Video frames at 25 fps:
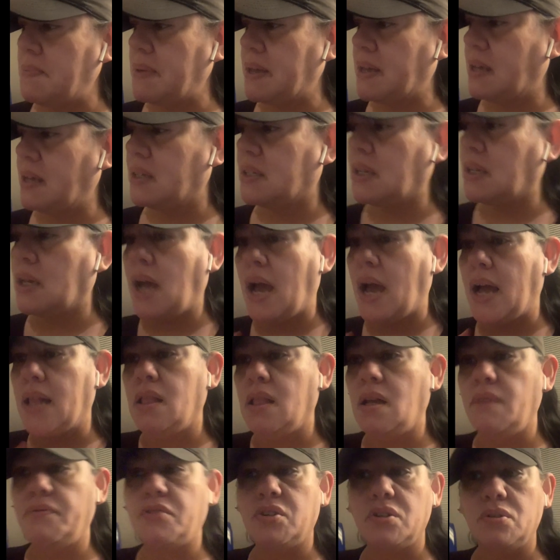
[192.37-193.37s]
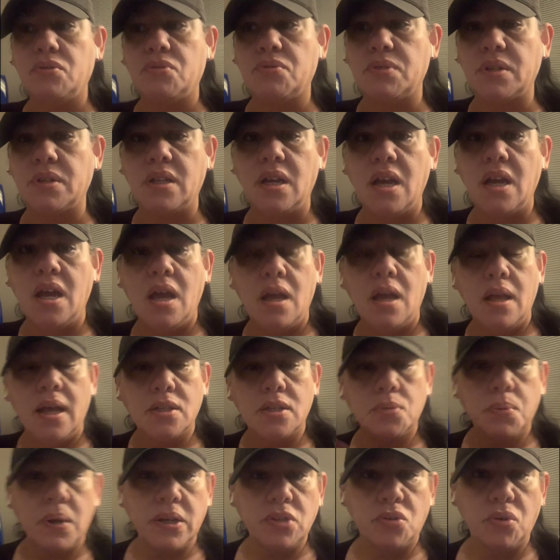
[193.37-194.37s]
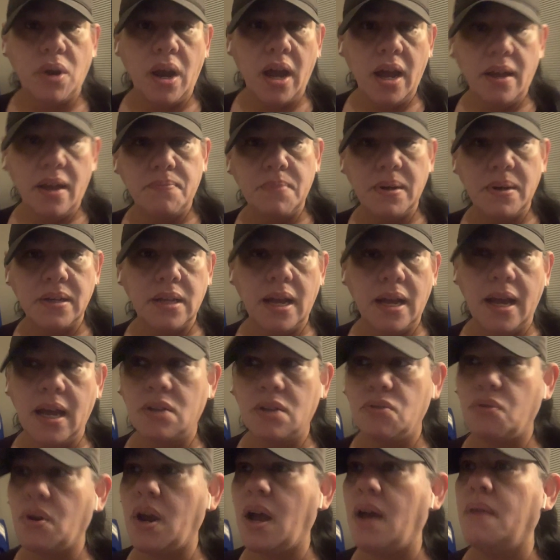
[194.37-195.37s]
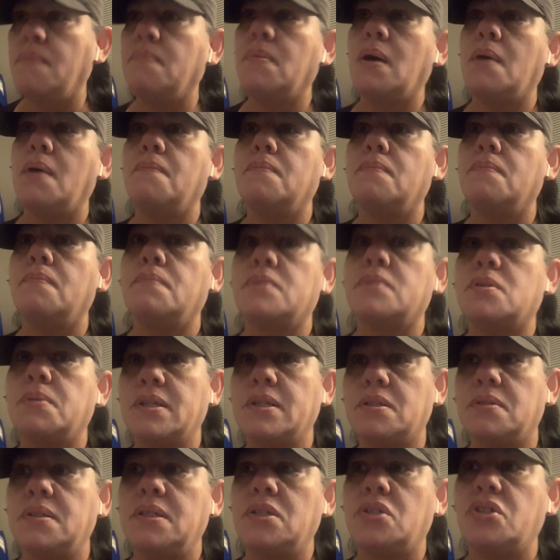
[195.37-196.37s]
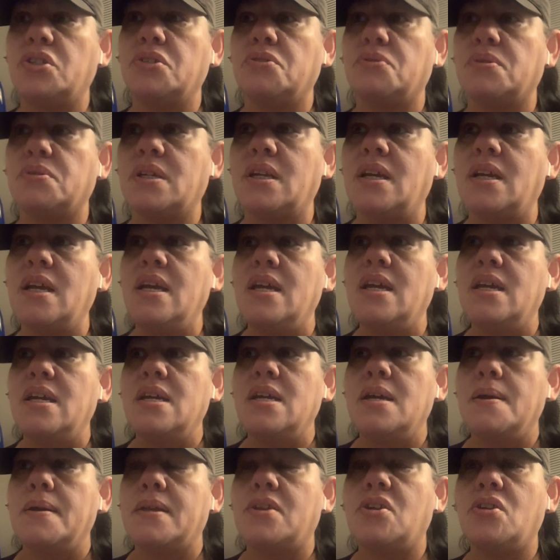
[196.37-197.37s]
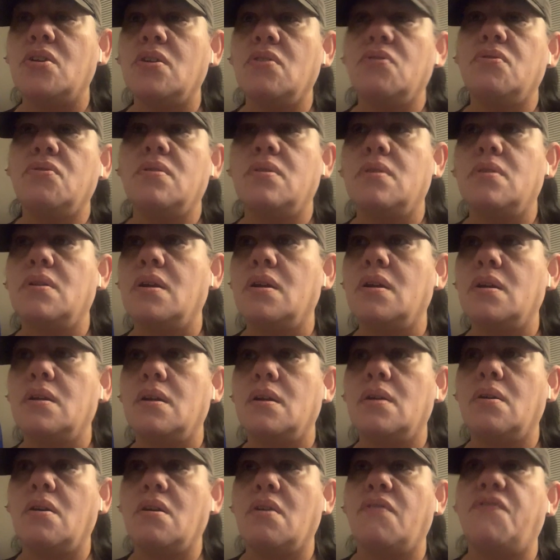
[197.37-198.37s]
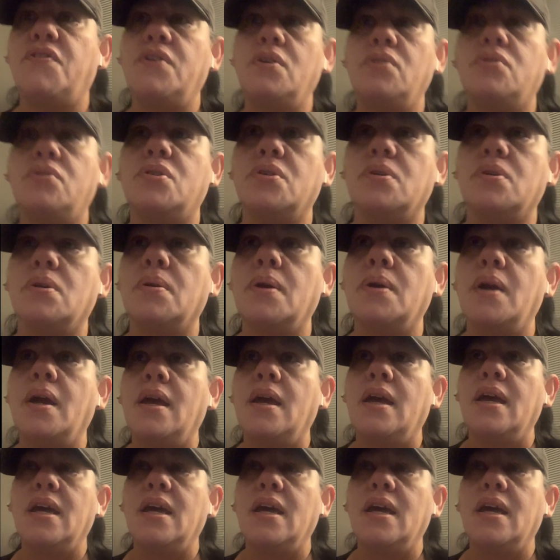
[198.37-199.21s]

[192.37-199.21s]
because I love children. That's why I drive my, I drive special needs children. Children are our future.